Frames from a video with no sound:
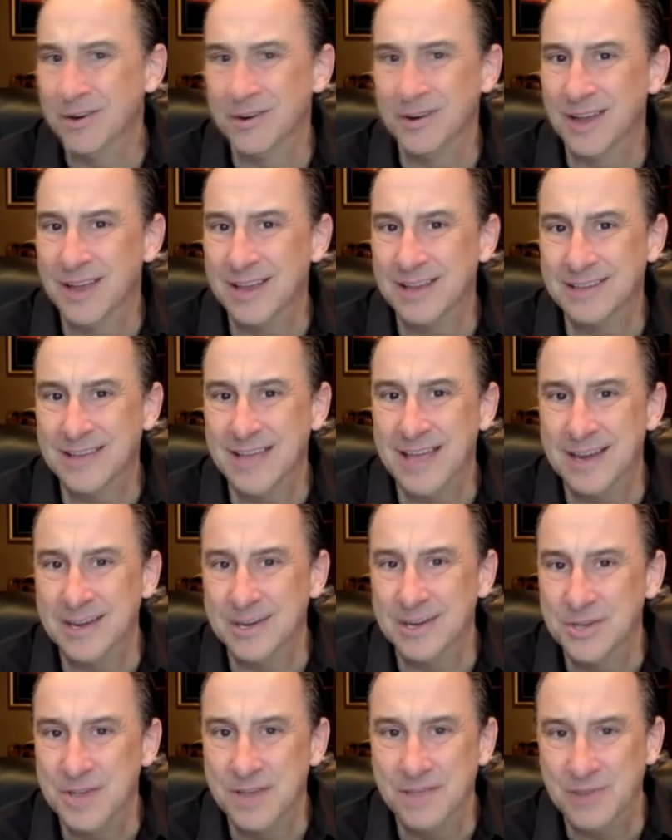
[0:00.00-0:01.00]
unless that is
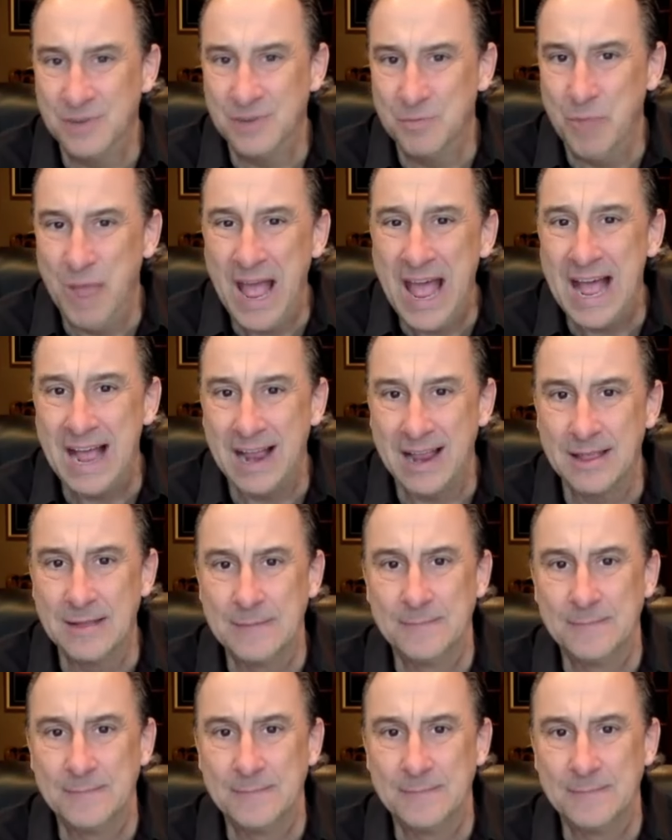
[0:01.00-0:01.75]
shifted back,